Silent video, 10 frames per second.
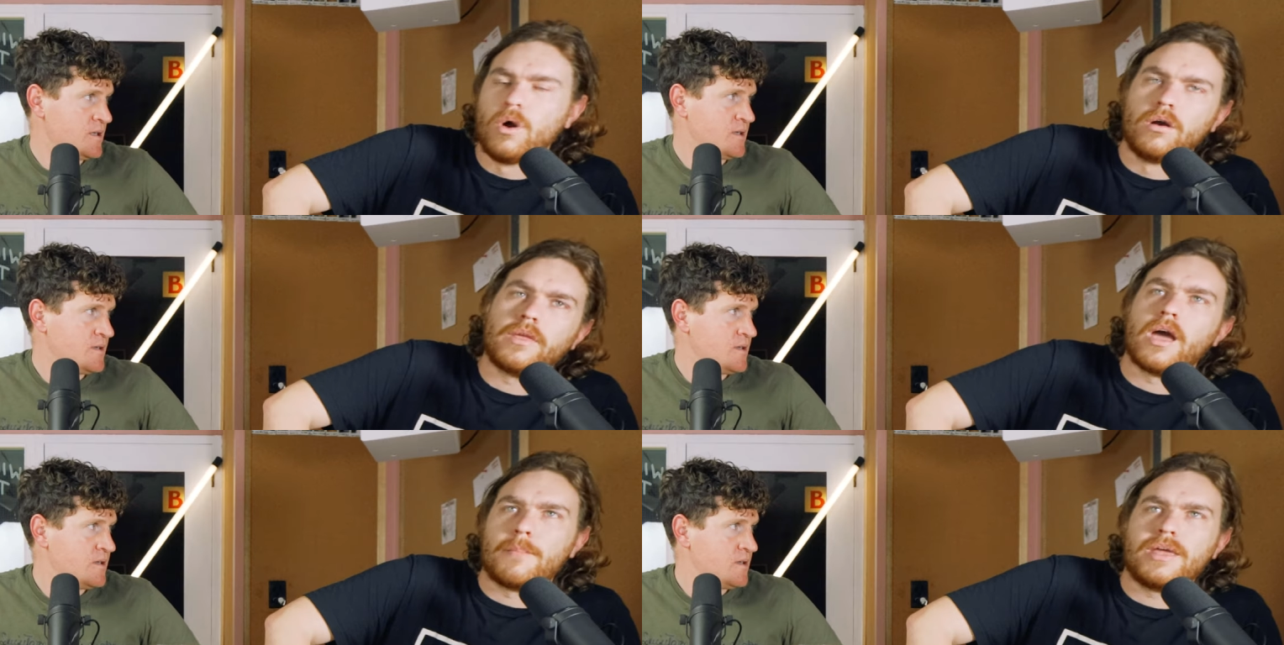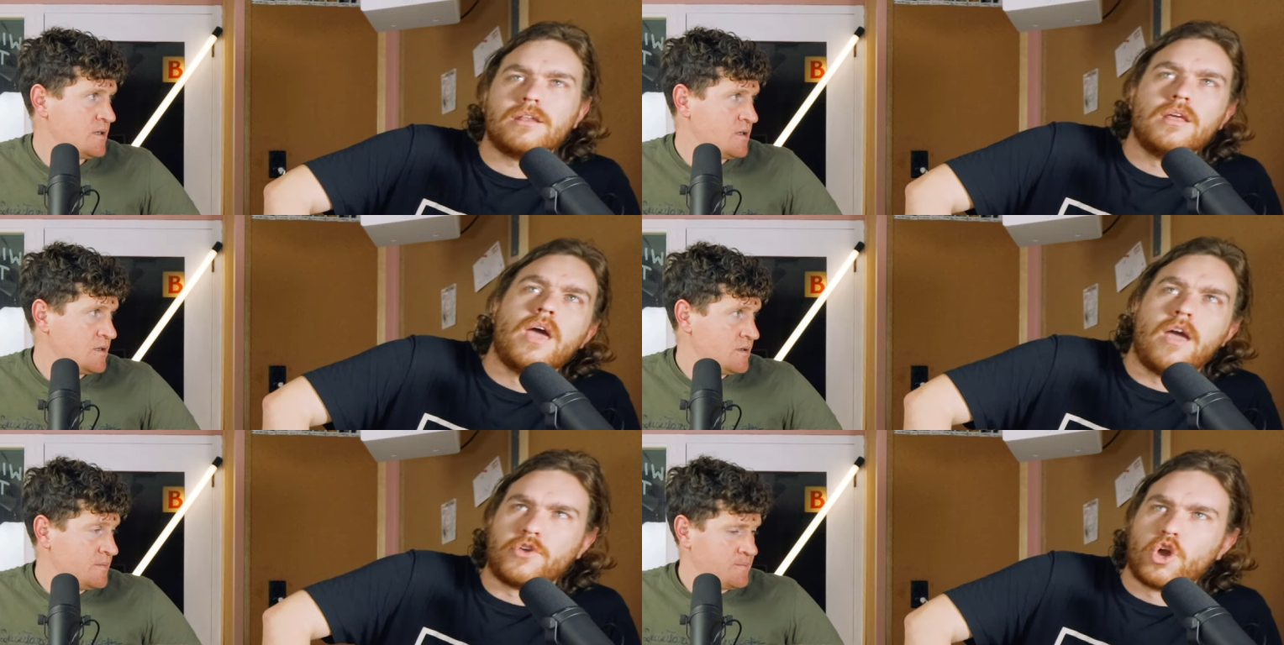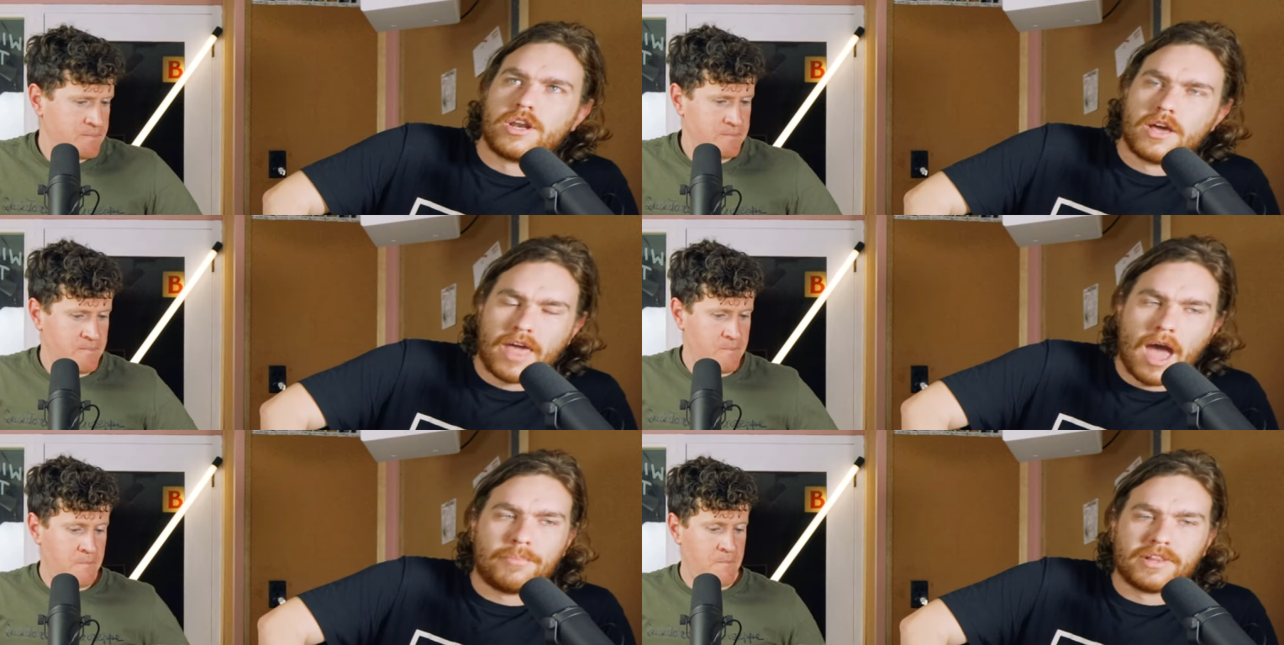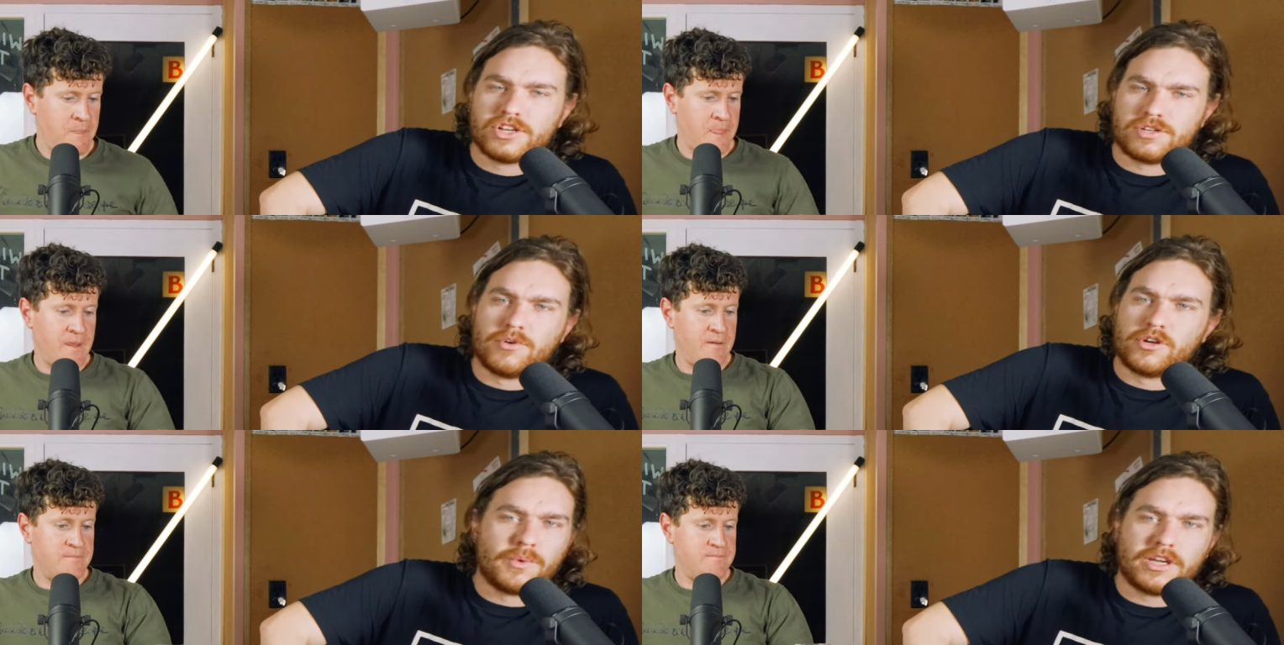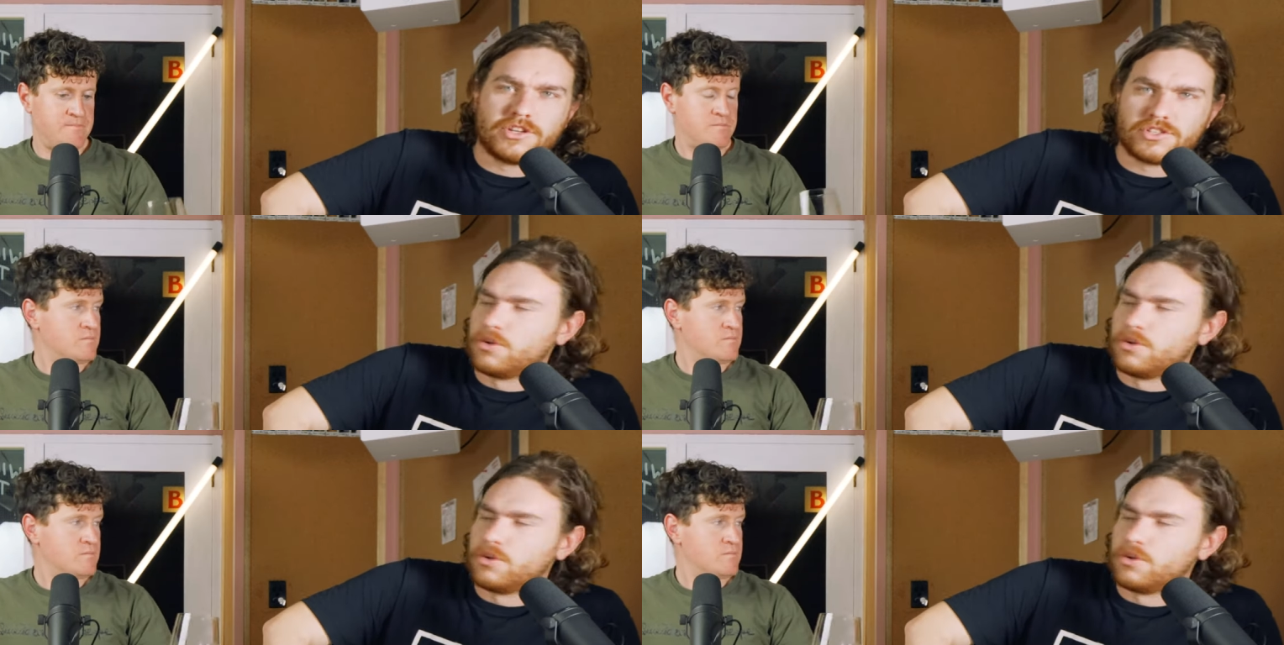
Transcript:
Speaker 1: Well, yeah, I mean, if you go down the appellation model, we could just